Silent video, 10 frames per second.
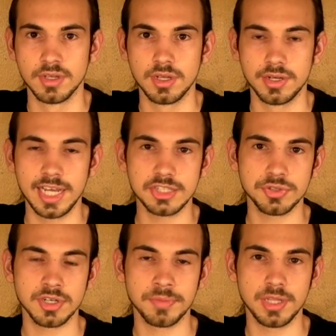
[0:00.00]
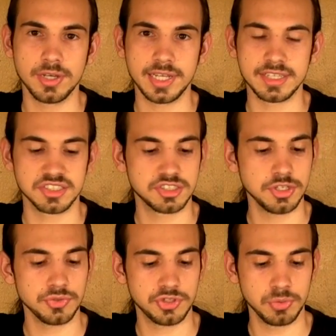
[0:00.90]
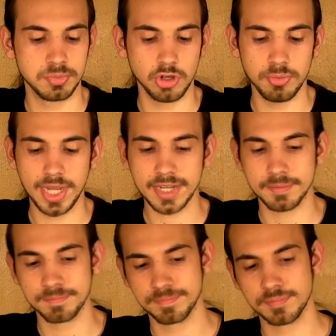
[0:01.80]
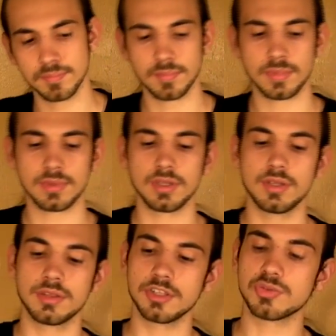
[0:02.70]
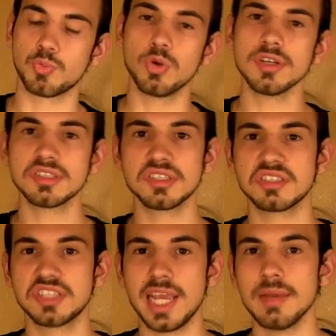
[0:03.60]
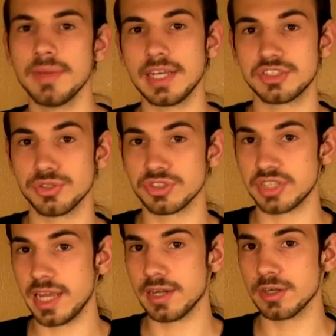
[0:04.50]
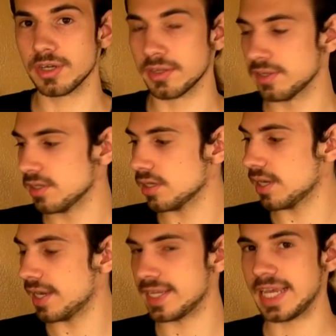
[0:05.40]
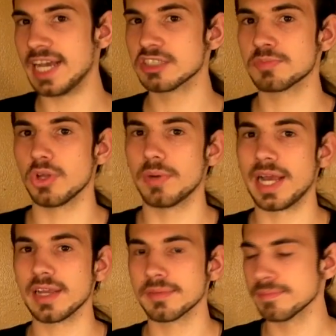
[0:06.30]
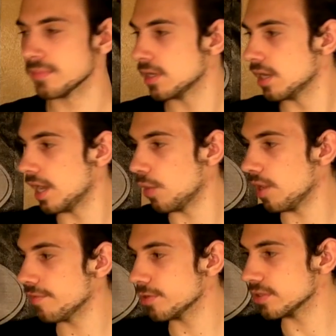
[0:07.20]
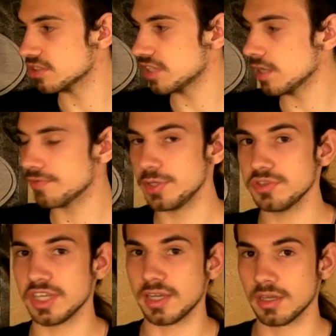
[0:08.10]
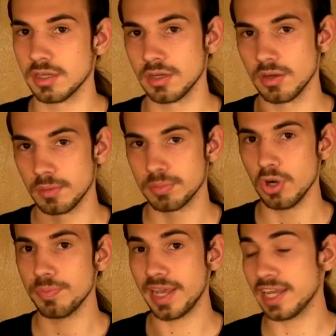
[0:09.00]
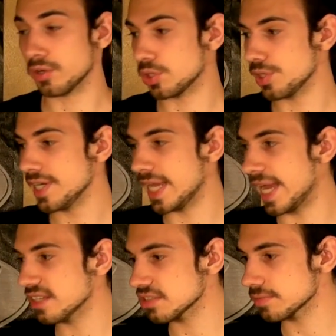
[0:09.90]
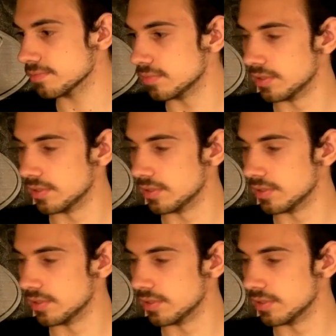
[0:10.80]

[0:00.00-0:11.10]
Next, we're going to be looking at CO2 blowback. This works the same as your standard gas blowback. However, instead of using propane or green gas,